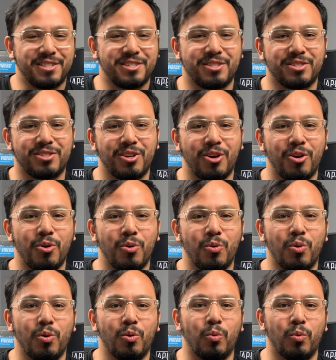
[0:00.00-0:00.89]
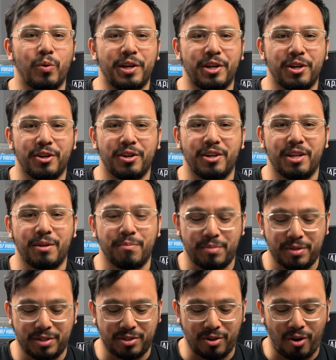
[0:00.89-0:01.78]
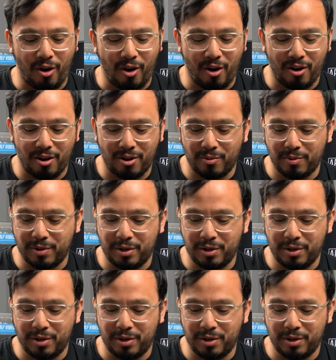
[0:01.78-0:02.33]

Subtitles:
so weird and bizarre